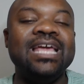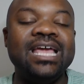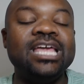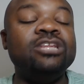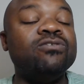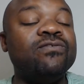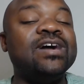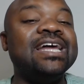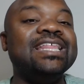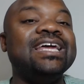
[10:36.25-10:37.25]
And you'll
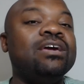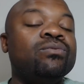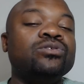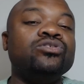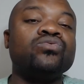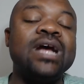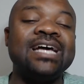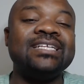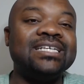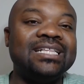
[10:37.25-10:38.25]
find that it will
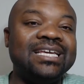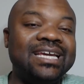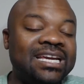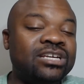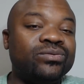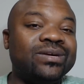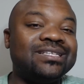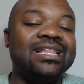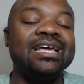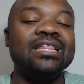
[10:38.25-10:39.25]
drastically increase the
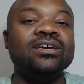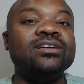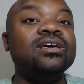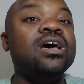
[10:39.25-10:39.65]
likelihood